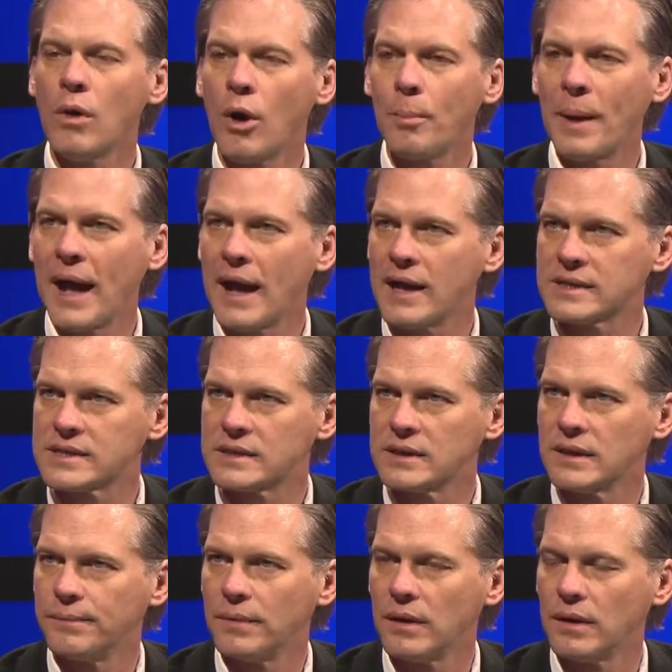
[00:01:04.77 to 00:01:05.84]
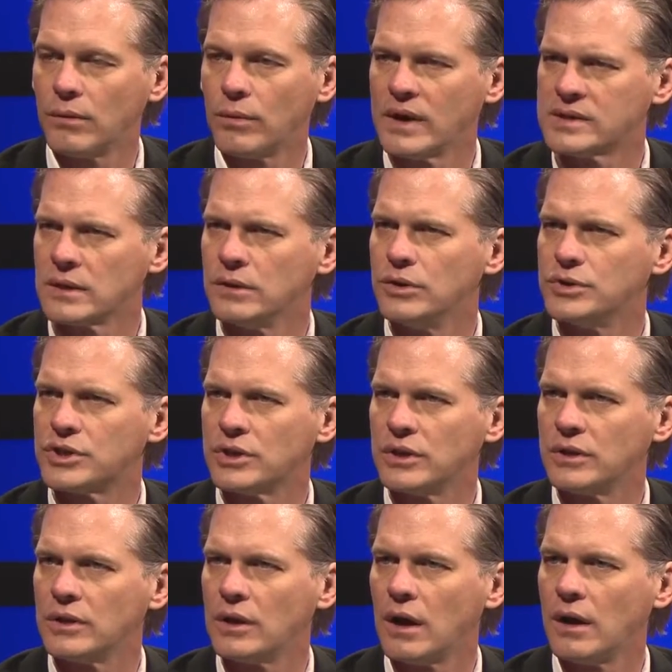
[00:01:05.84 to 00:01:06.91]
all passed a, a
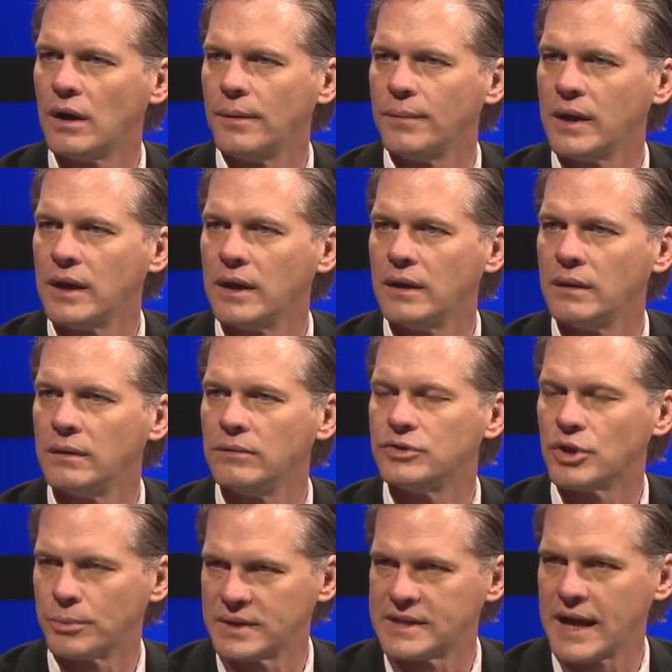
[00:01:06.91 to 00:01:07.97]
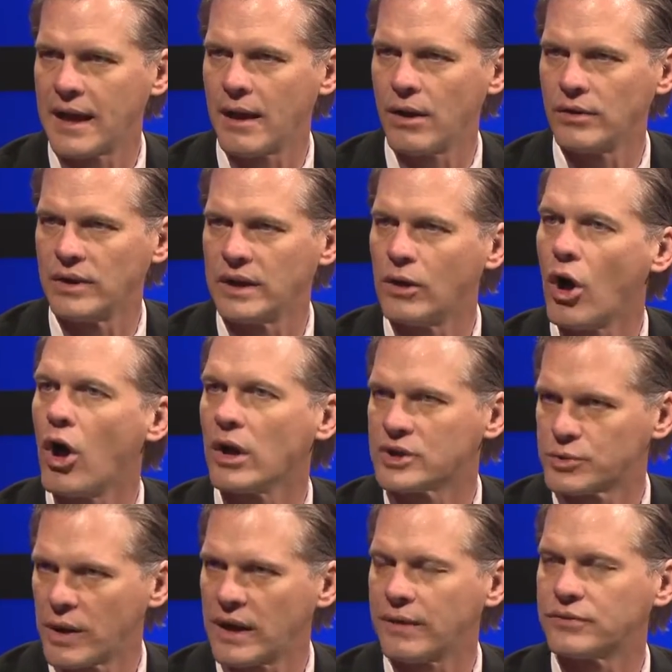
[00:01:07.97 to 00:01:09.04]
resolution um, in Germantown in
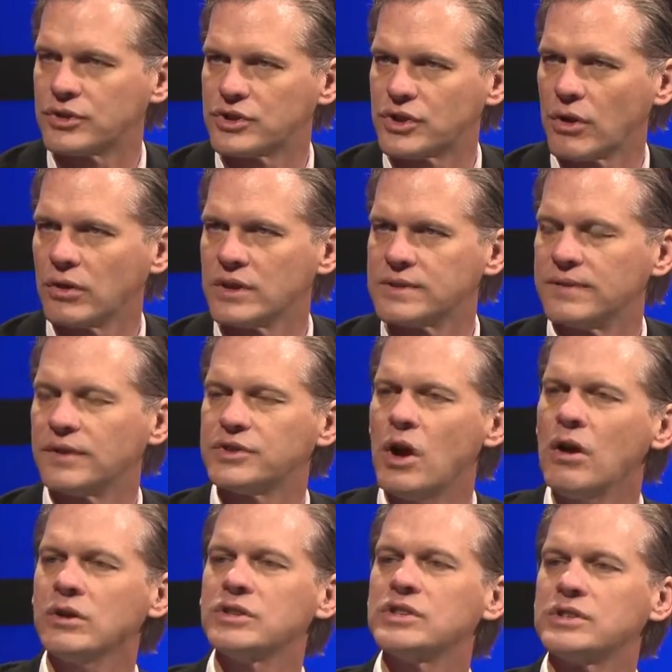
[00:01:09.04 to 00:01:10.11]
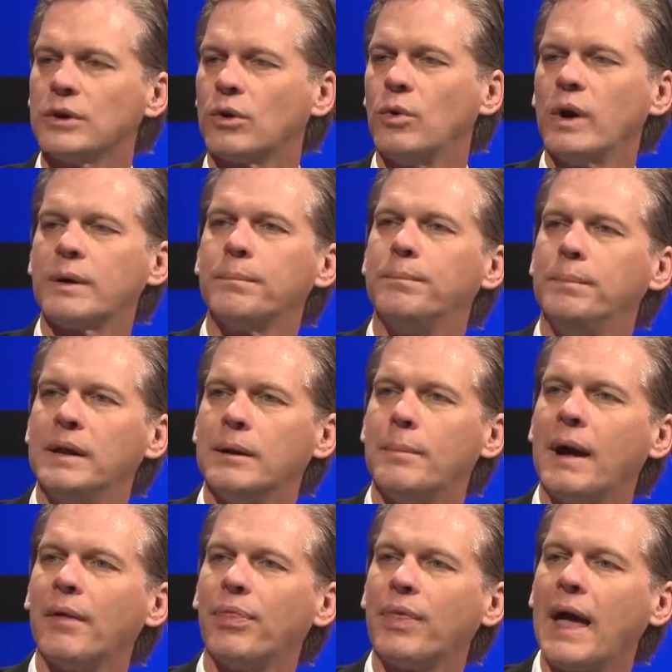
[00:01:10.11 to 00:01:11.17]
August, right after Charlottesville. Talk just a quick bit
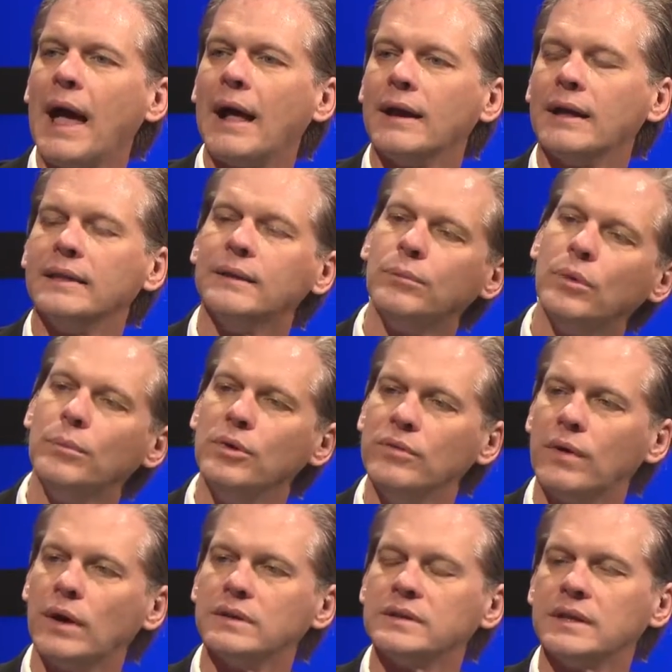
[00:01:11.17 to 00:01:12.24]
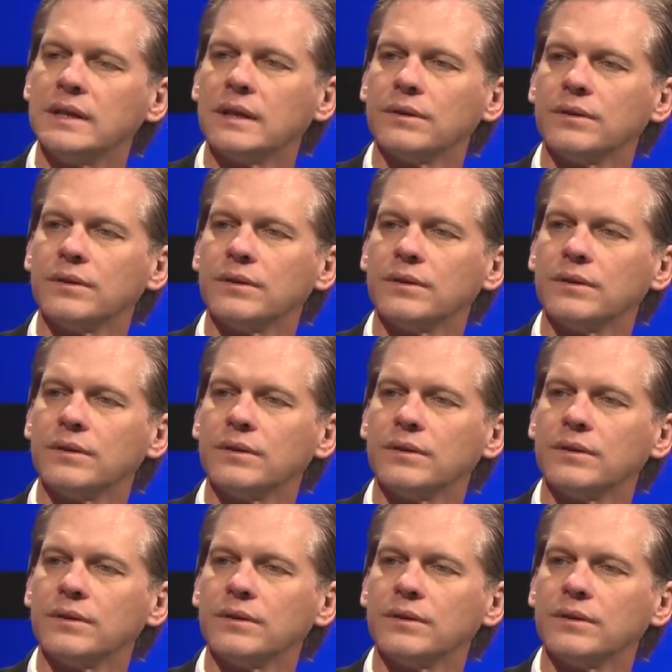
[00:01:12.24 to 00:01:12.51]
about that, and then we'll move on to the other.